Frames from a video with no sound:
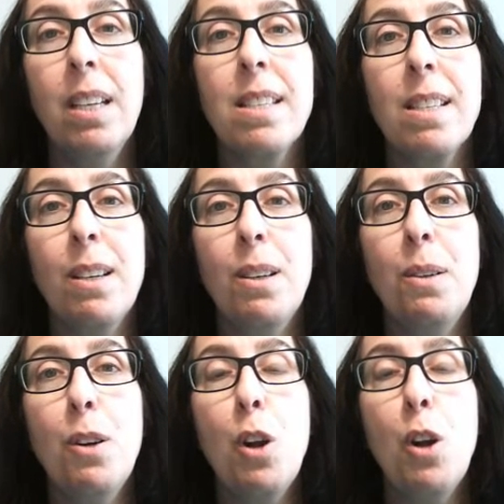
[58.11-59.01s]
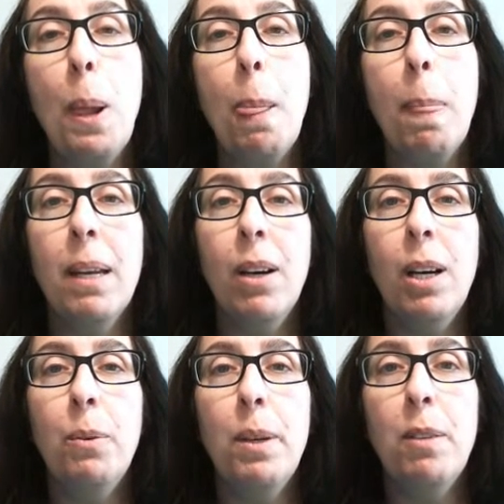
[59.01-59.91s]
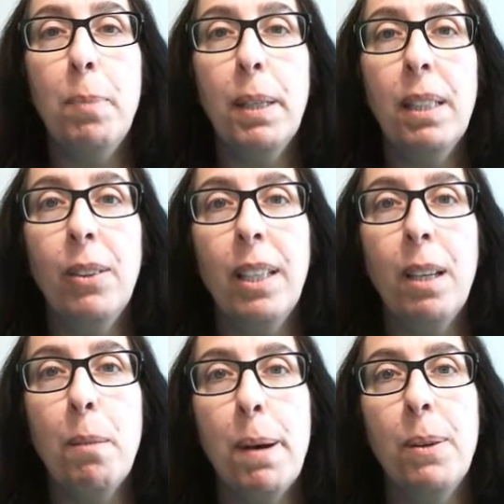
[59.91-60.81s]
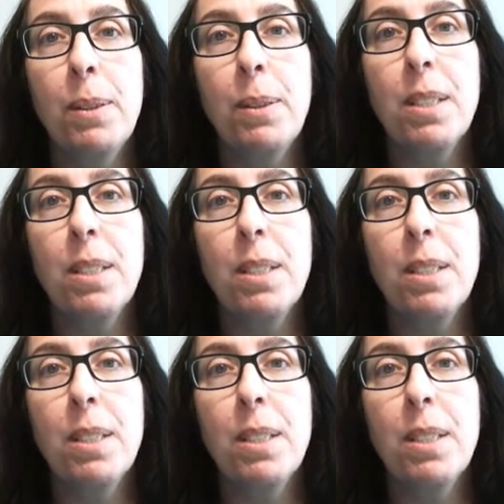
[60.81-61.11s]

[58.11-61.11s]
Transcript: So, you know how we've been learning about